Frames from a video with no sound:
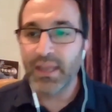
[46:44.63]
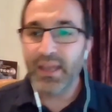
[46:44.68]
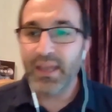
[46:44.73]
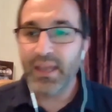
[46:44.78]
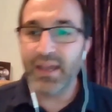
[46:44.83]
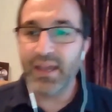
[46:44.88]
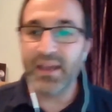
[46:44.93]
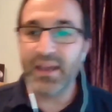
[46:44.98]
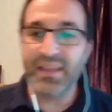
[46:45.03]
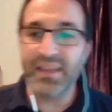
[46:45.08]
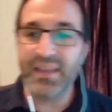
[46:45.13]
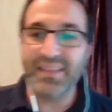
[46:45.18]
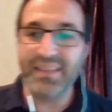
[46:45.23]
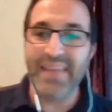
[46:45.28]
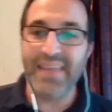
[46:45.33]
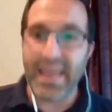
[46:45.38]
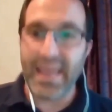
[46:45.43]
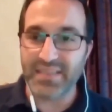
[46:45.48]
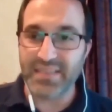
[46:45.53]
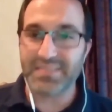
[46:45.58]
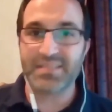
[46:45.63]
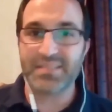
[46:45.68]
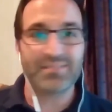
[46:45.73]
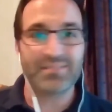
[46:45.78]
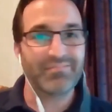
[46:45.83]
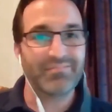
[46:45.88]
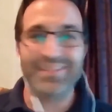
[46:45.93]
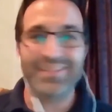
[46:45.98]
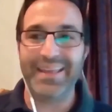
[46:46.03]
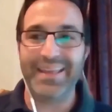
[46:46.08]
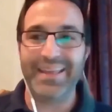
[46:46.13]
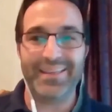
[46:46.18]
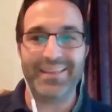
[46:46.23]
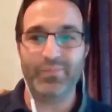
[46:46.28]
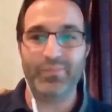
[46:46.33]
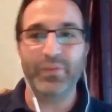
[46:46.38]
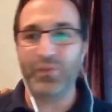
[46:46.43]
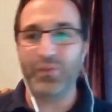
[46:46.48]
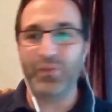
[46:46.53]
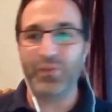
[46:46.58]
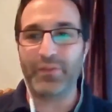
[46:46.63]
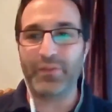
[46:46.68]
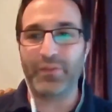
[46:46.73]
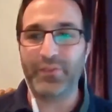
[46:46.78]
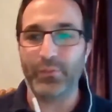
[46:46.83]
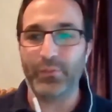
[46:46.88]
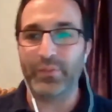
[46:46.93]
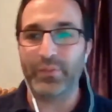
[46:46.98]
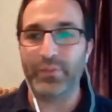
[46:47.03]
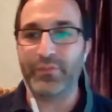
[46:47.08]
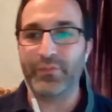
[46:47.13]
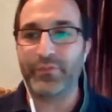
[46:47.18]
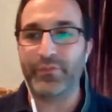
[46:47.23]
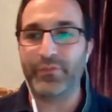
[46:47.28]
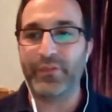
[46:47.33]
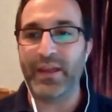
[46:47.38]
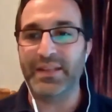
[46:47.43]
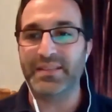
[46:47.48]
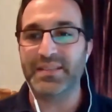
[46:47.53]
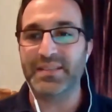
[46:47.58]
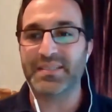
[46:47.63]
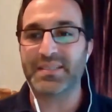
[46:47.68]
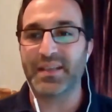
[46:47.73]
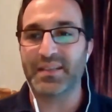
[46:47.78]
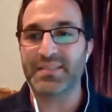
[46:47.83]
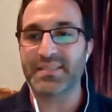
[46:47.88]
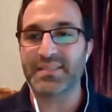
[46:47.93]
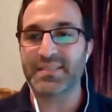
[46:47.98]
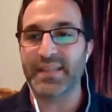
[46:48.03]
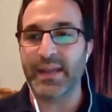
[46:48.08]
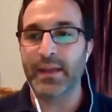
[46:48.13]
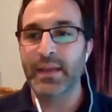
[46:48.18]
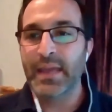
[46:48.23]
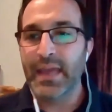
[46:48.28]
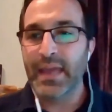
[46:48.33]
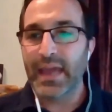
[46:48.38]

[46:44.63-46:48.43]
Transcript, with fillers: Uh, yes, uh, we've I think we've fairly discussed that.